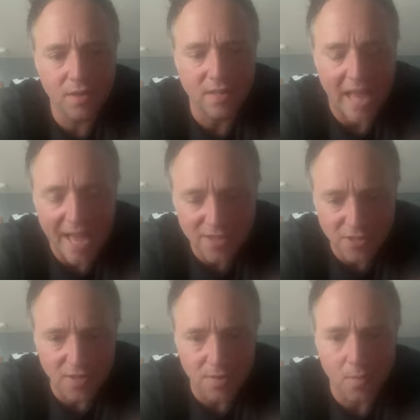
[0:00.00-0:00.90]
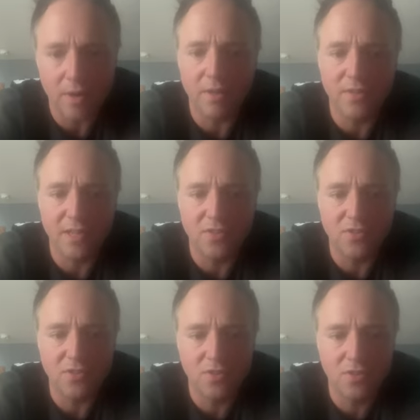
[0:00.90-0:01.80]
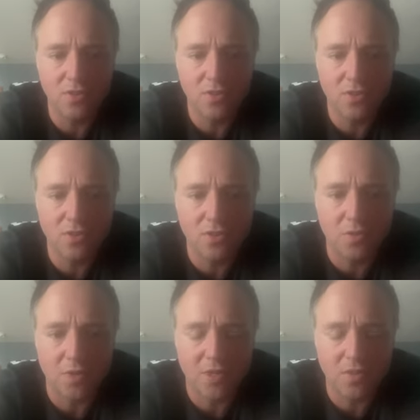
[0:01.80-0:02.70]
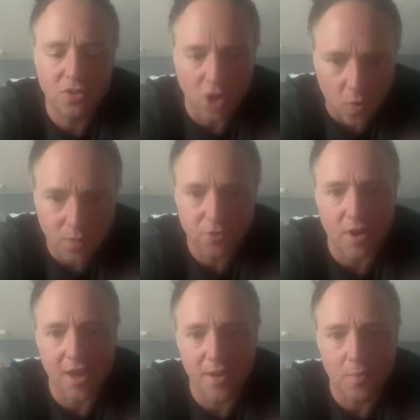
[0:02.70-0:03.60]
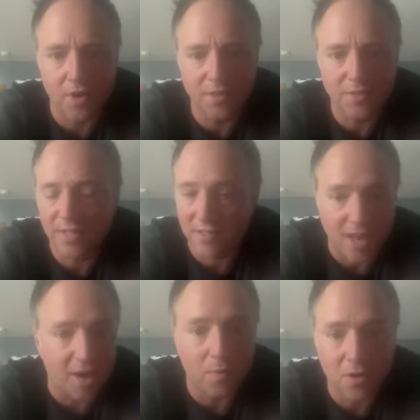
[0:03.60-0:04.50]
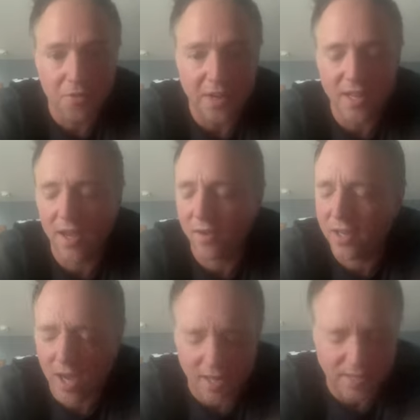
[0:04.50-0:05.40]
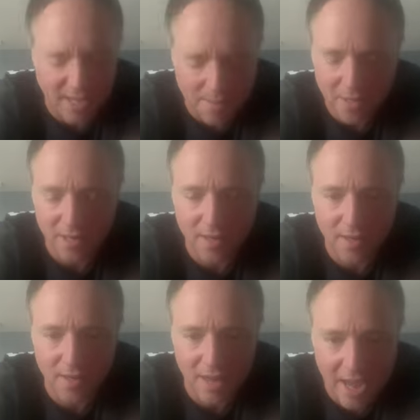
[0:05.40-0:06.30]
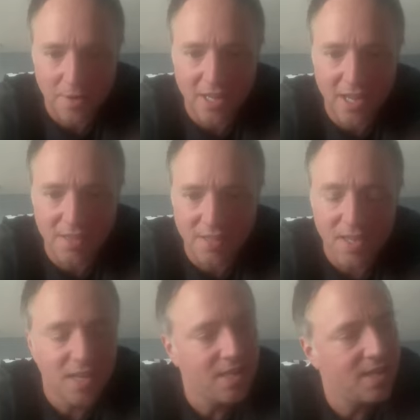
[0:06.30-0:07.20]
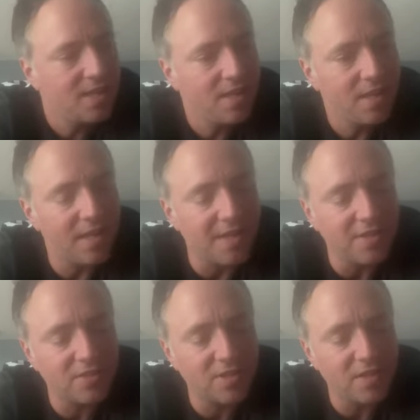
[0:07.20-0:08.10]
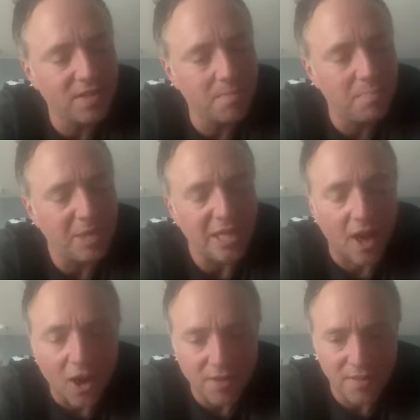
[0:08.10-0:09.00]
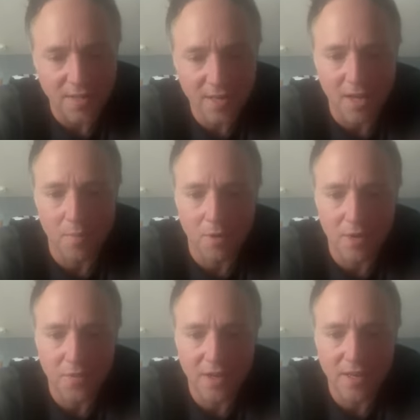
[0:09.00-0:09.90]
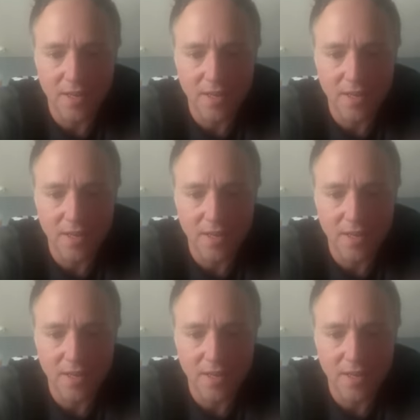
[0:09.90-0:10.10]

That's where it leads. You don't try it once. It's not worth it. Oh, God damn it. Nowadays, it is beyond not worth it.